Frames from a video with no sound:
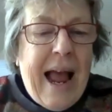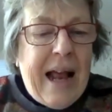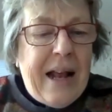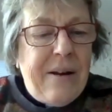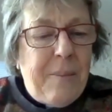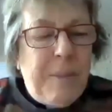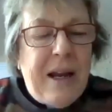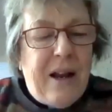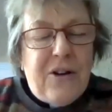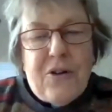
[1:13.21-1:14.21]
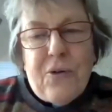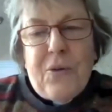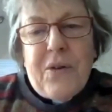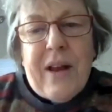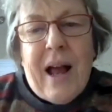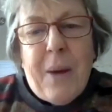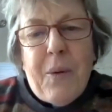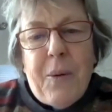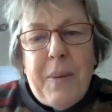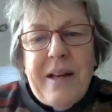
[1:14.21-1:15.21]
And be assured that I
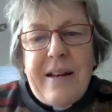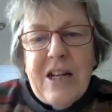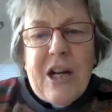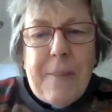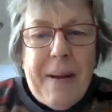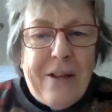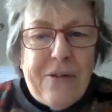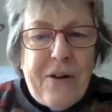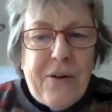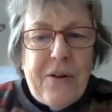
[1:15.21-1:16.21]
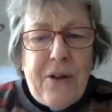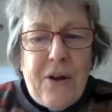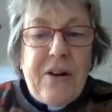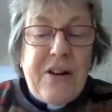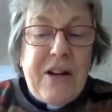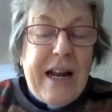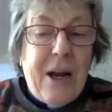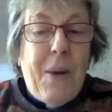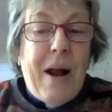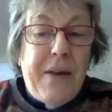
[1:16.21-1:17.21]
will be teaching pastoral theology in
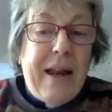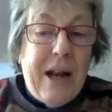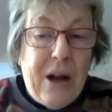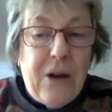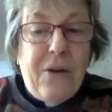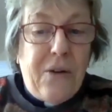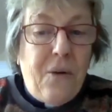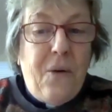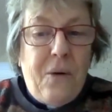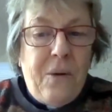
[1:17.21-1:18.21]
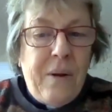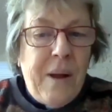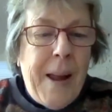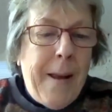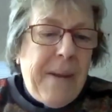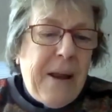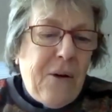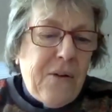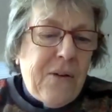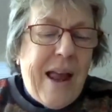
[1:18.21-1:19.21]
a way that includes all,
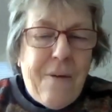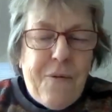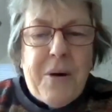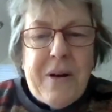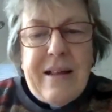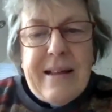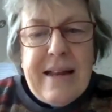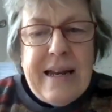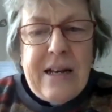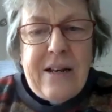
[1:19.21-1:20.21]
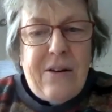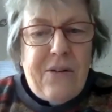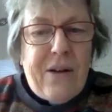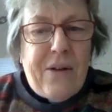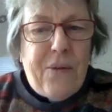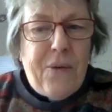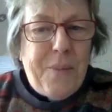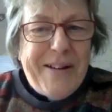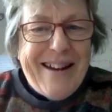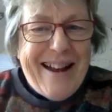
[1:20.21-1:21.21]
because everybody's needed to transform
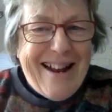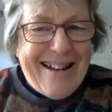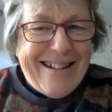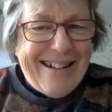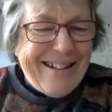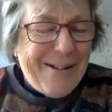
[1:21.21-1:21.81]
the church.